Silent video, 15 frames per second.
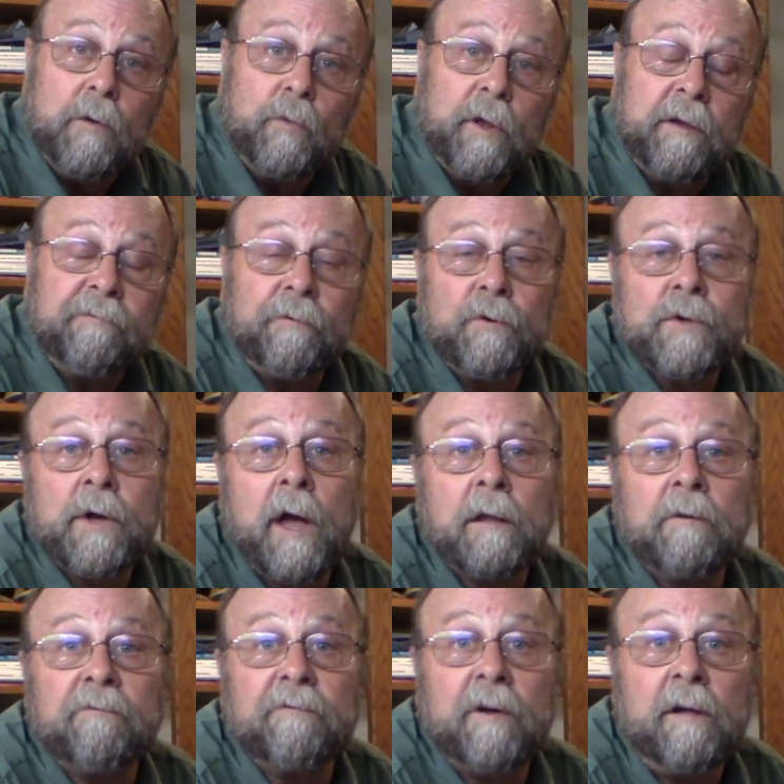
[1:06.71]
When I first got
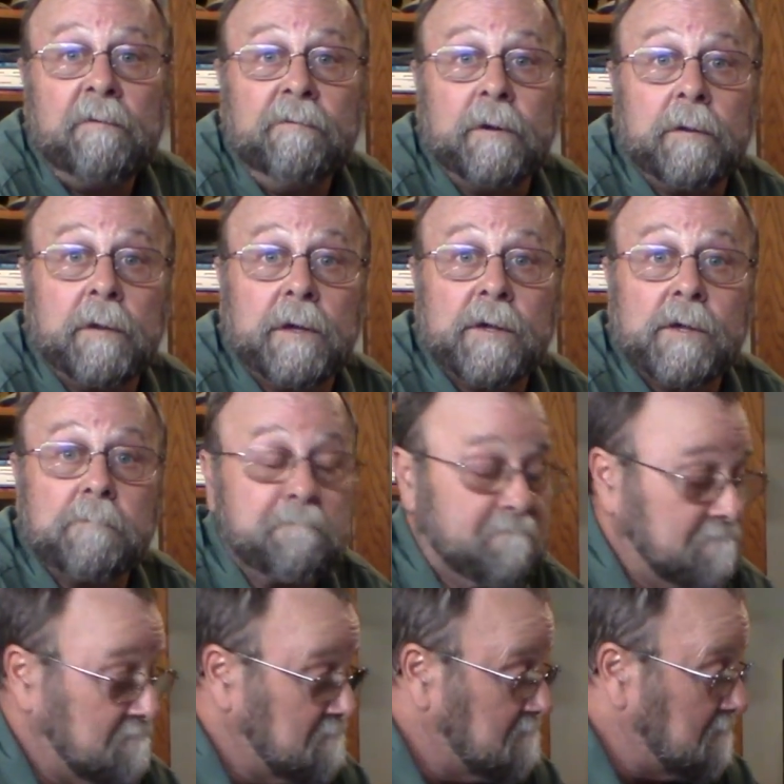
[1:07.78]
involved in this,
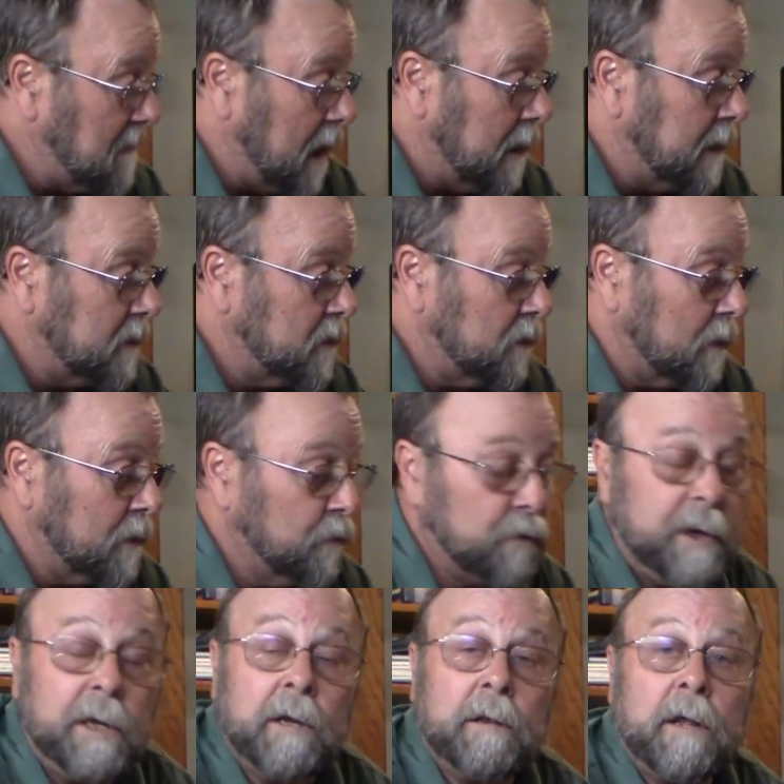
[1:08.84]
I started
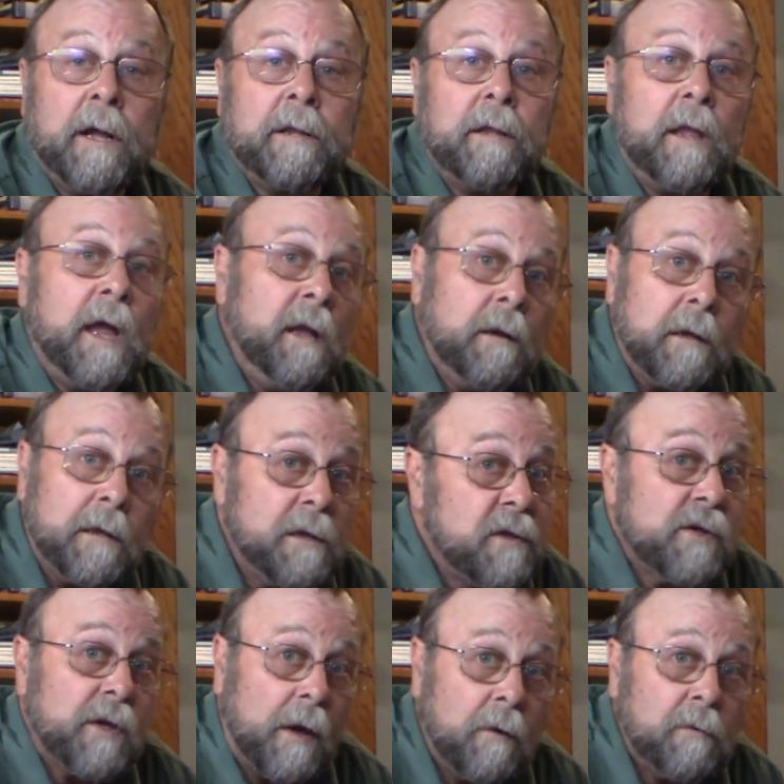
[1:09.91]
reading a lot of data and it
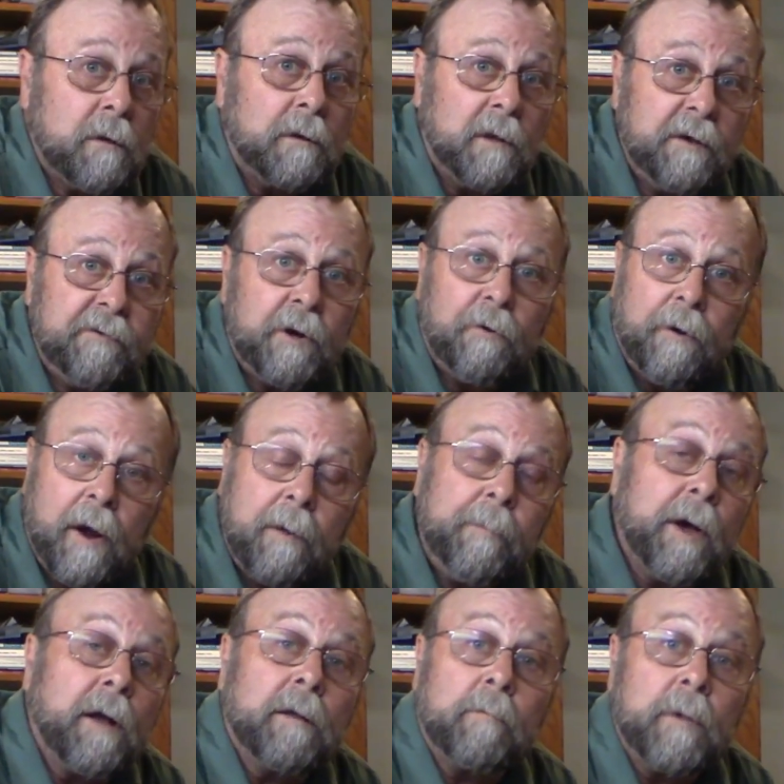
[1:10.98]
scared the living
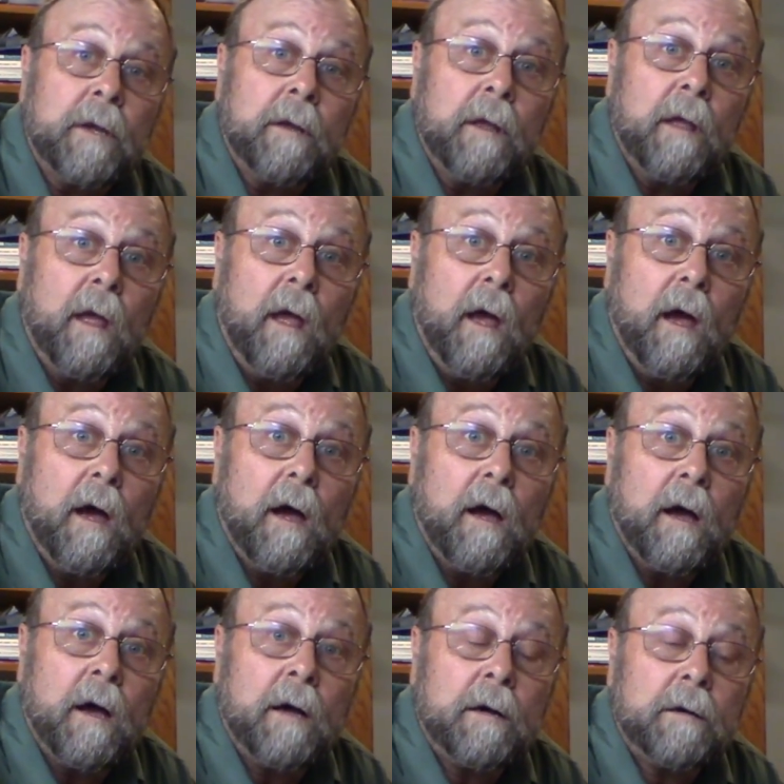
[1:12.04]
crap out of
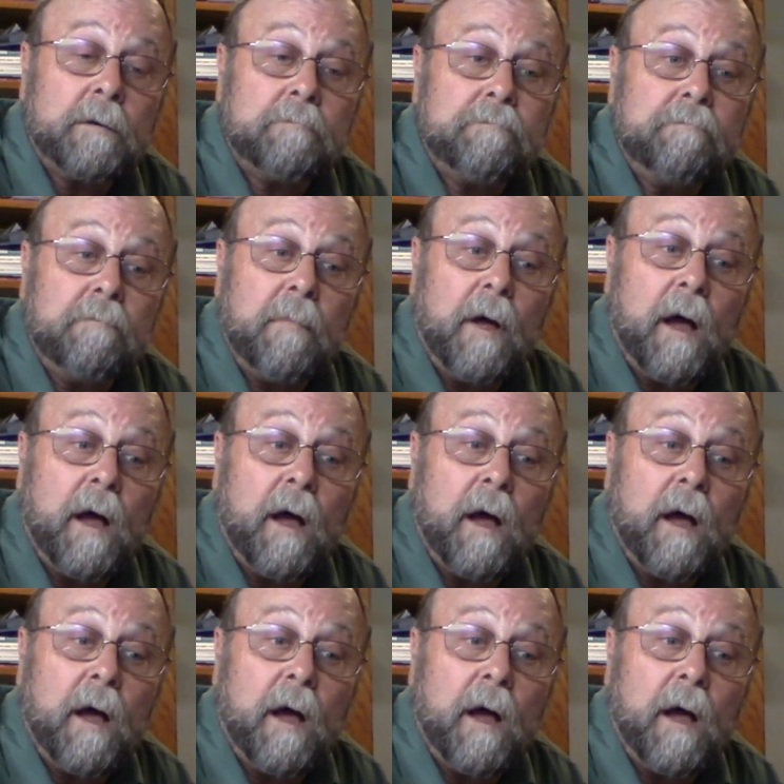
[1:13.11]
me.